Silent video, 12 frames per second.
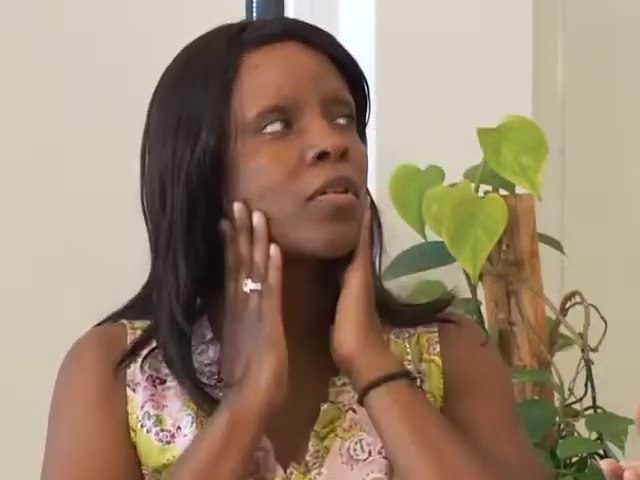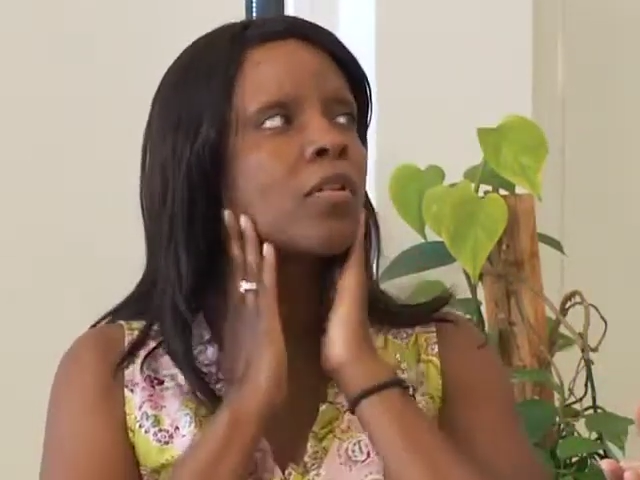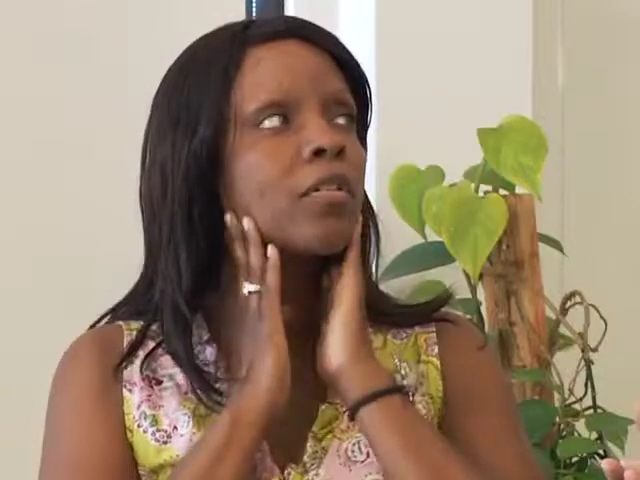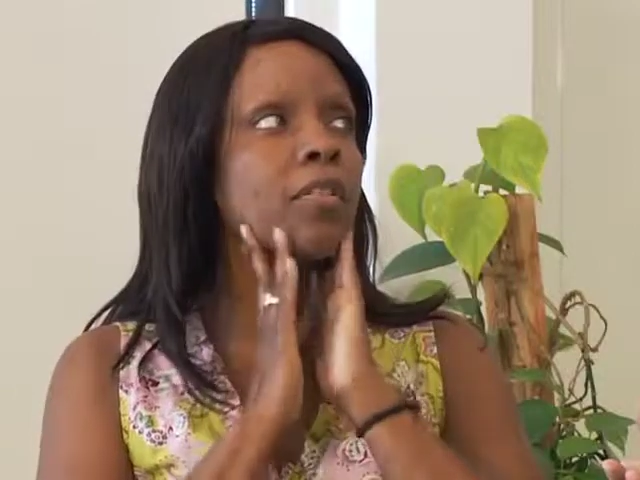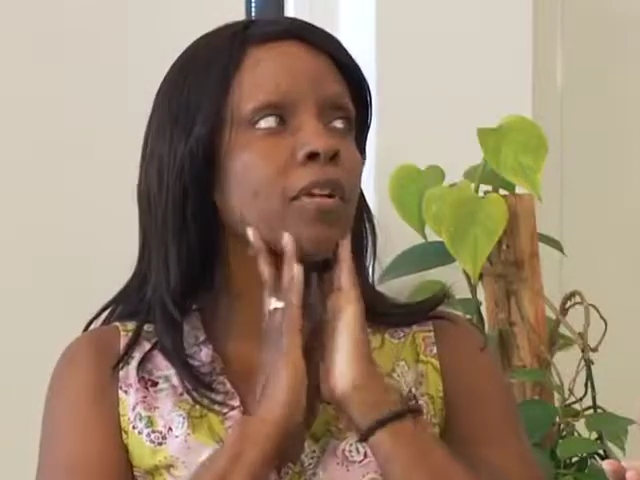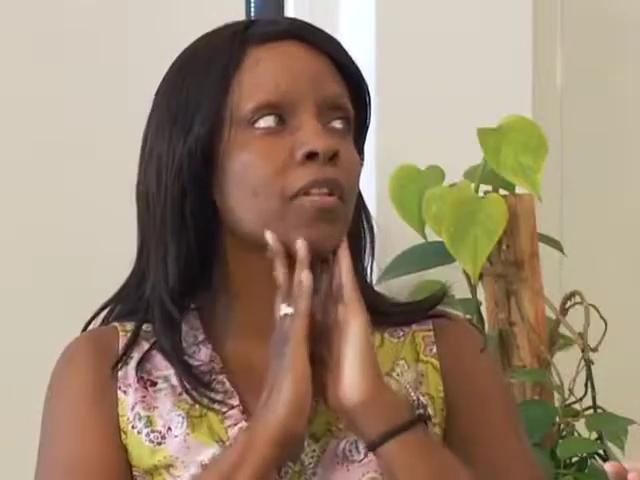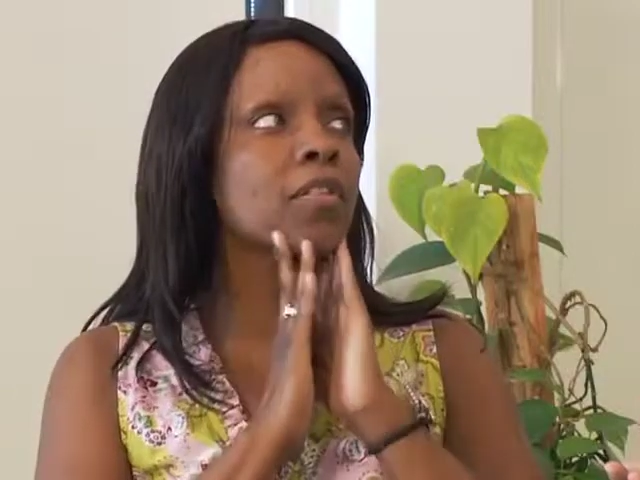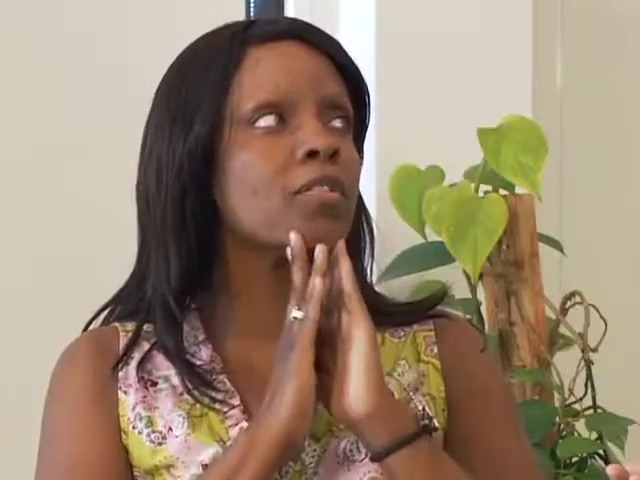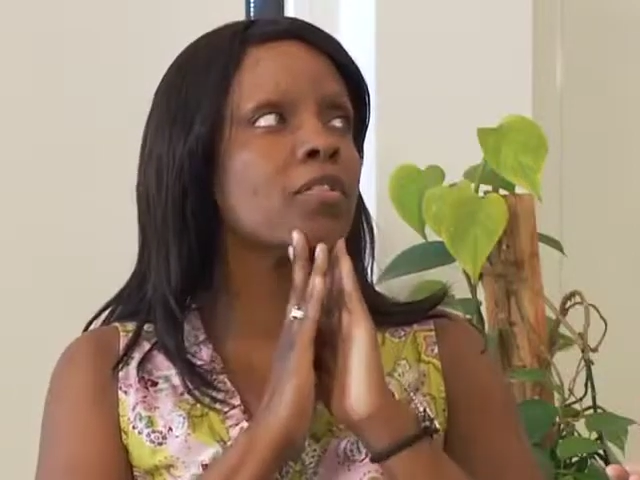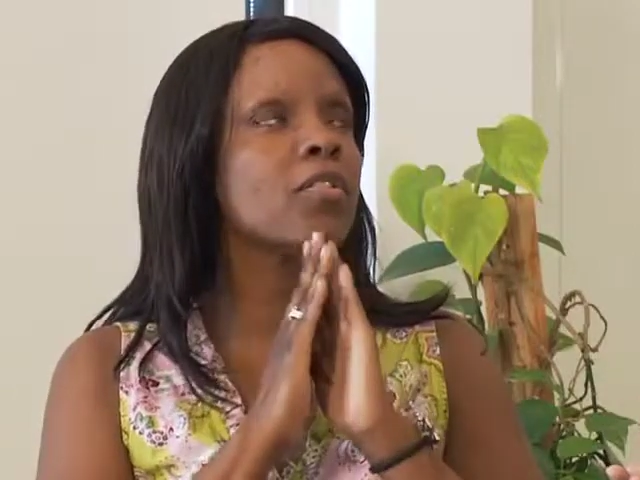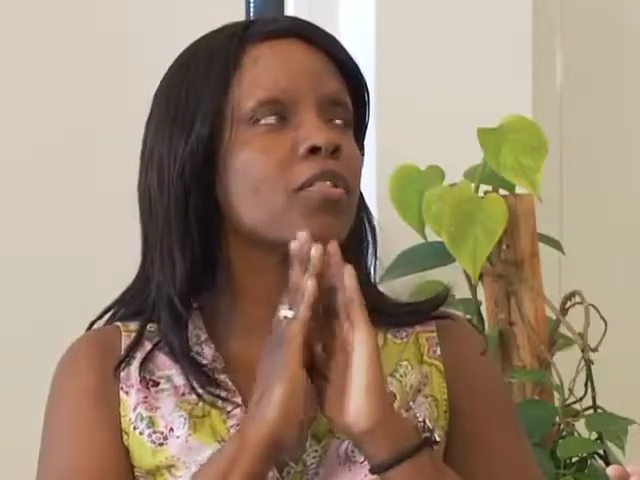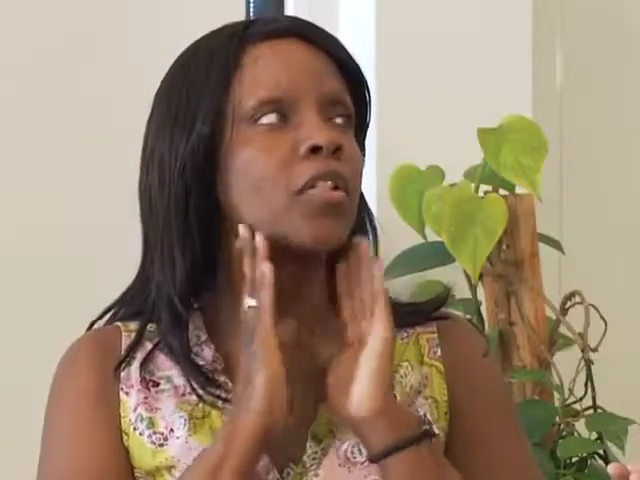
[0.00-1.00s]
all around the
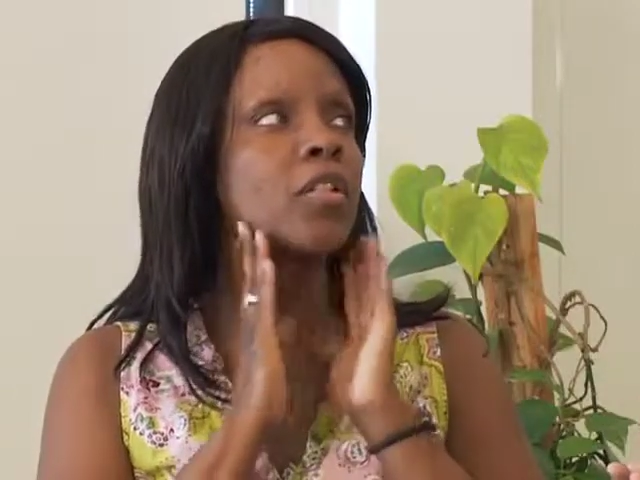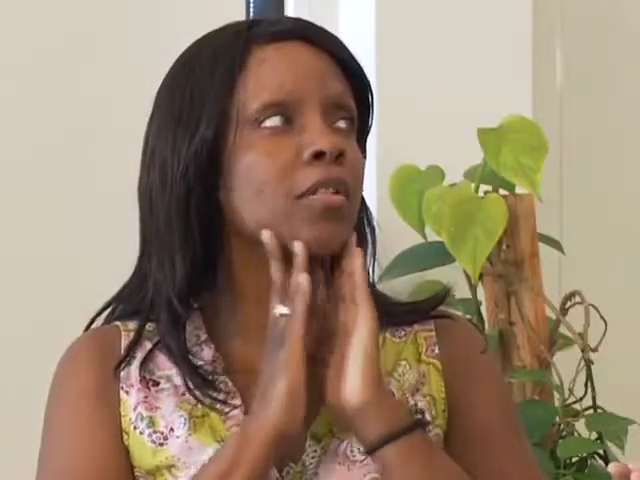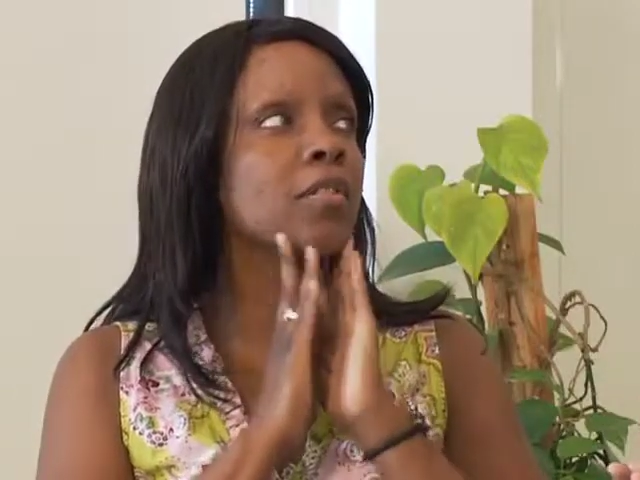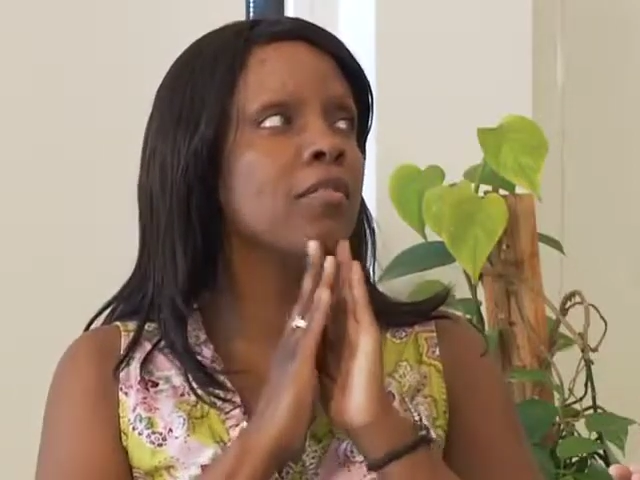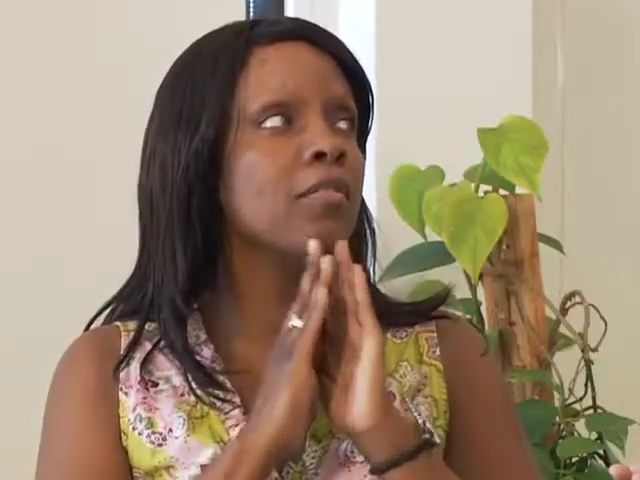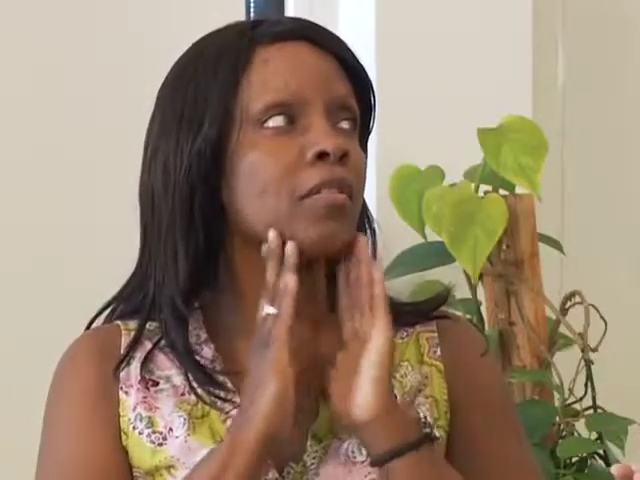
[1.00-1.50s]
chin